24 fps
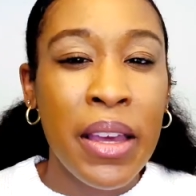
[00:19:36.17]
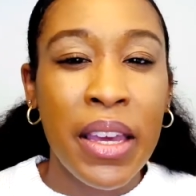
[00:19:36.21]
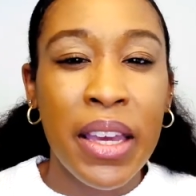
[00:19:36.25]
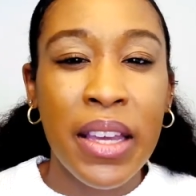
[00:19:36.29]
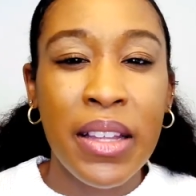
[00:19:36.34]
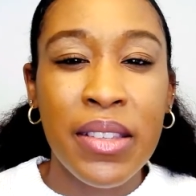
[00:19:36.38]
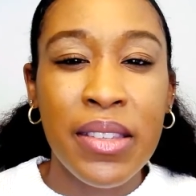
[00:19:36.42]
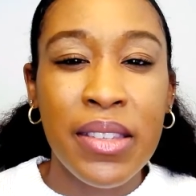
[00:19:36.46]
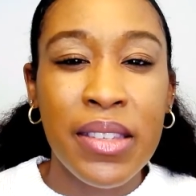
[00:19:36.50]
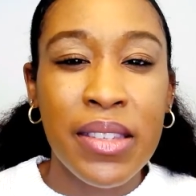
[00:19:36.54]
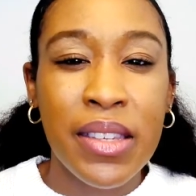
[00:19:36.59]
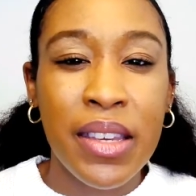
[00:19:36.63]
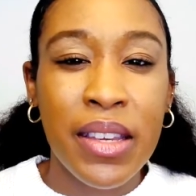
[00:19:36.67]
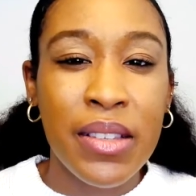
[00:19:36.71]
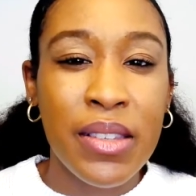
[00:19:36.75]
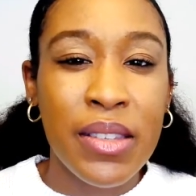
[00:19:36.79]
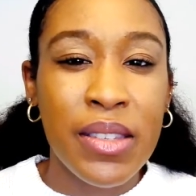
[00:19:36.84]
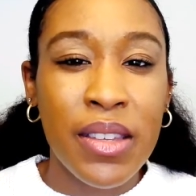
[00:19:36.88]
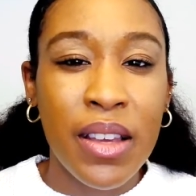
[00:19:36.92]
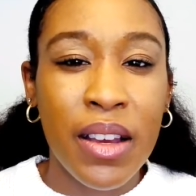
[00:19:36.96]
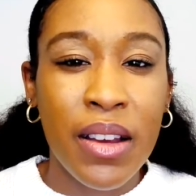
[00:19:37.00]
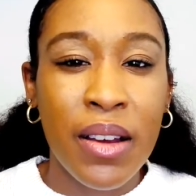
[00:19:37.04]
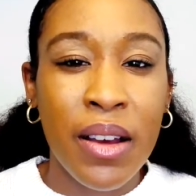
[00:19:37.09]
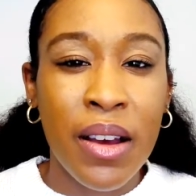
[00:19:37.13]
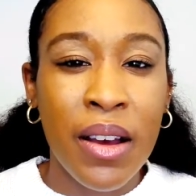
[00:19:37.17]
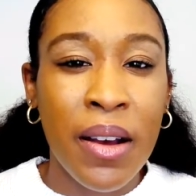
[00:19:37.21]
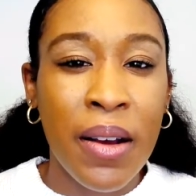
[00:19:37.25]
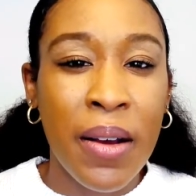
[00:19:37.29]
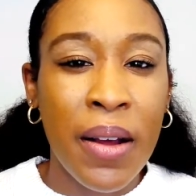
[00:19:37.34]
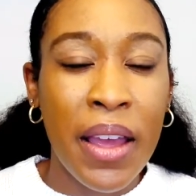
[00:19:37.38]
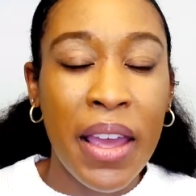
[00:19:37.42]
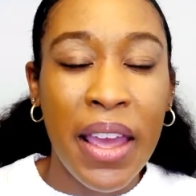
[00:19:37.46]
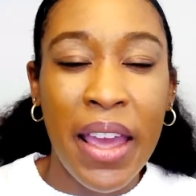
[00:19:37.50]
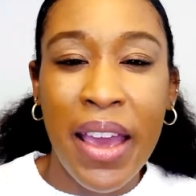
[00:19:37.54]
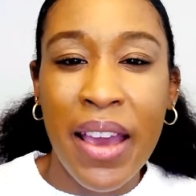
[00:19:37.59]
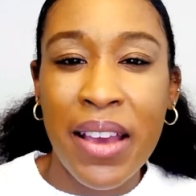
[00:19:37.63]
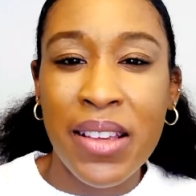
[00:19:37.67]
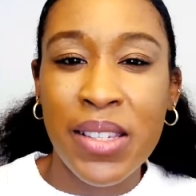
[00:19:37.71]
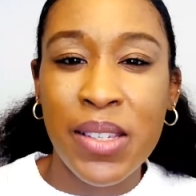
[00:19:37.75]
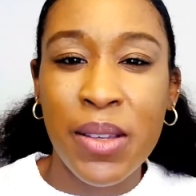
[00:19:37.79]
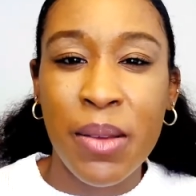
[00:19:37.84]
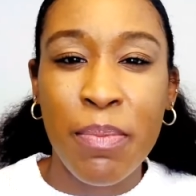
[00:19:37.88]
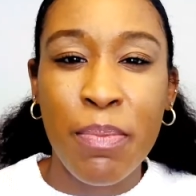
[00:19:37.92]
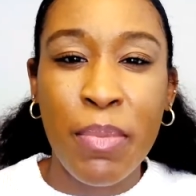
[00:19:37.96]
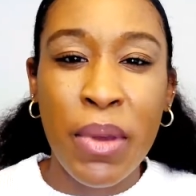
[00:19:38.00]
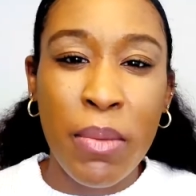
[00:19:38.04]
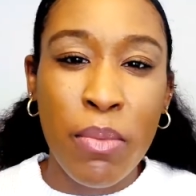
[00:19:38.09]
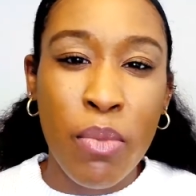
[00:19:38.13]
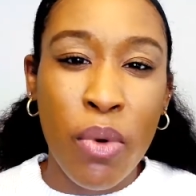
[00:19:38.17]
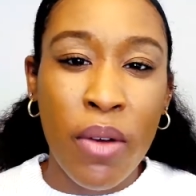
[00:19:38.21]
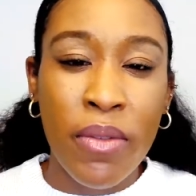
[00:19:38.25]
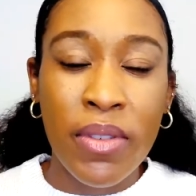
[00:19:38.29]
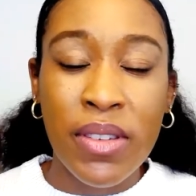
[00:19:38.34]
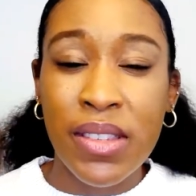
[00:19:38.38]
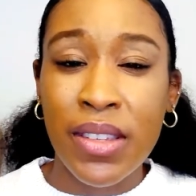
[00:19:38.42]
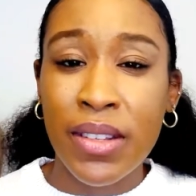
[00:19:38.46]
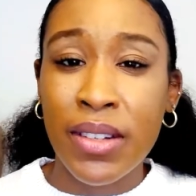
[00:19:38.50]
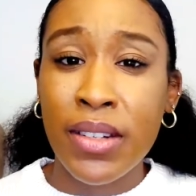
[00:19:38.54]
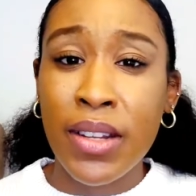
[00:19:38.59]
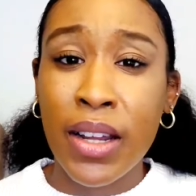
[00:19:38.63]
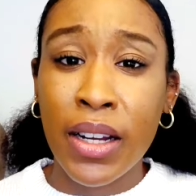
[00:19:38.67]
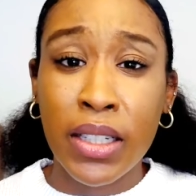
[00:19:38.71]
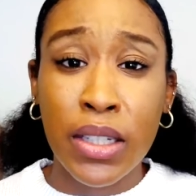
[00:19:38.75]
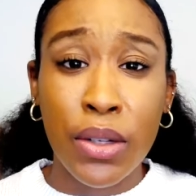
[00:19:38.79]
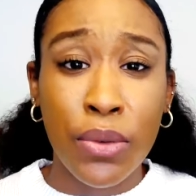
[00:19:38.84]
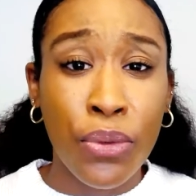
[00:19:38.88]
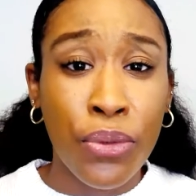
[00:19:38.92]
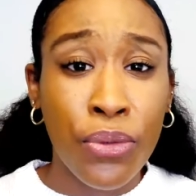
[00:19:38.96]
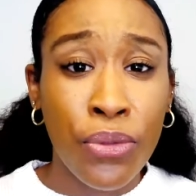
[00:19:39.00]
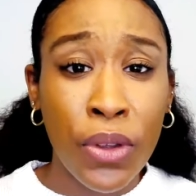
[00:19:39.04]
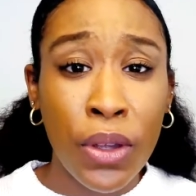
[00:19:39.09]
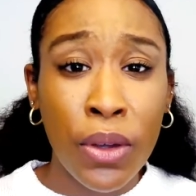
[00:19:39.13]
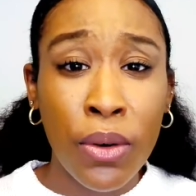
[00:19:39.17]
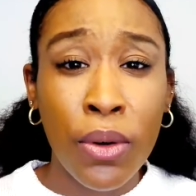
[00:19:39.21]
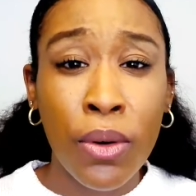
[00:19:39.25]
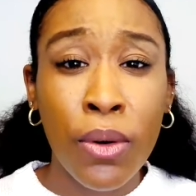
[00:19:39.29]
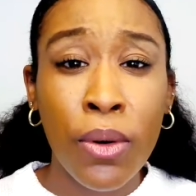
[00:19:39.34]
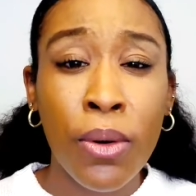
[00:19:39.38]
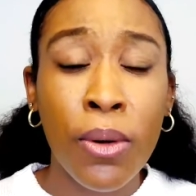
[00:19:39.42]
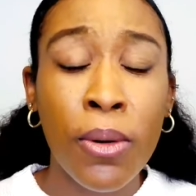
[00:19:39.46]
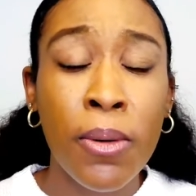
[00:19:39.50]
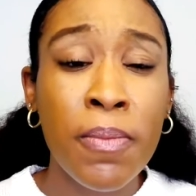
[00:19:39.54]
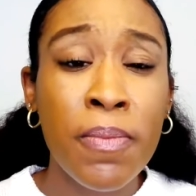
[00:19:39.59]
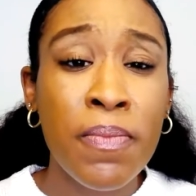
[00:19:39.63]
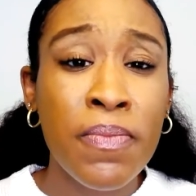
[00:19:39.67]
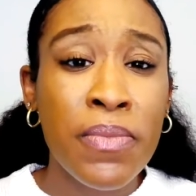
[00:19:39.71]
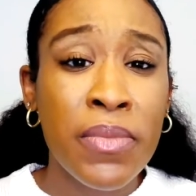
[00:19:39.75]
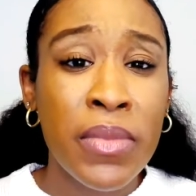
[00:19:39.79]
It has a bit more of a seductive feel.